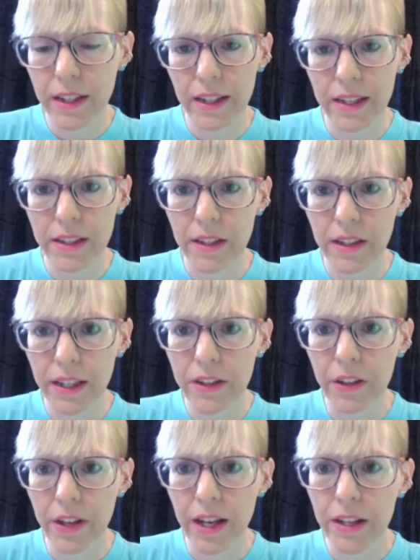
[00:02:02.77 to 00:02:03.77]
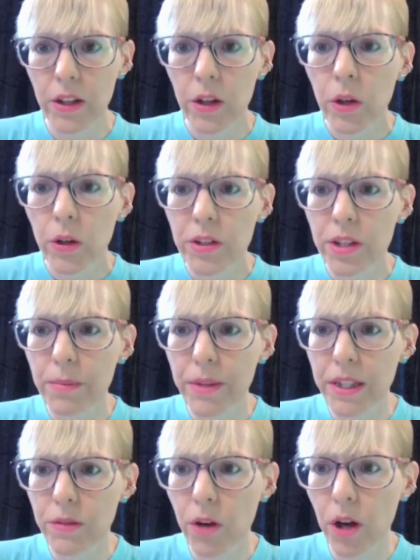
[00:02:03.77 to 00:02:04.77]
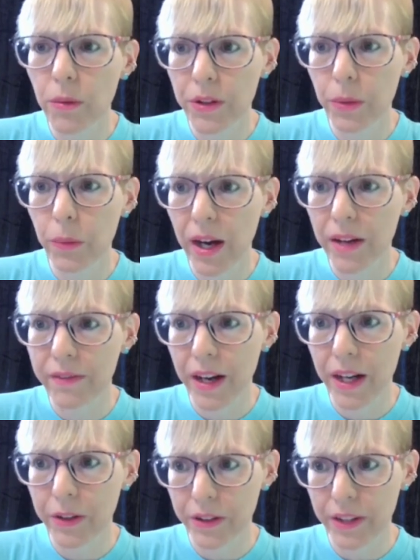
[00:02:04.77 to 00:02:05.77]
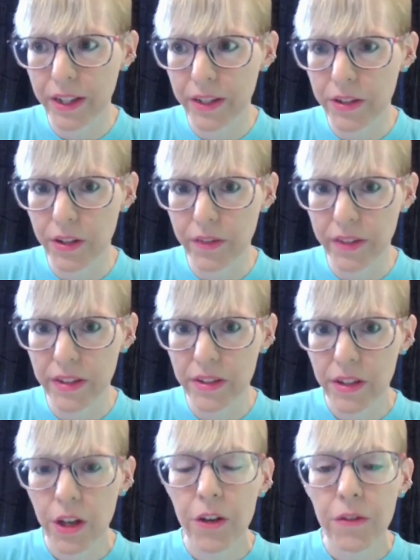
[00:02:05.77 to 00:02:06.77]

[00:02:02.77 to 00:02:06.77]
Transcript: to connect to the internet, or something is wrong with their Wi-Fi or data service.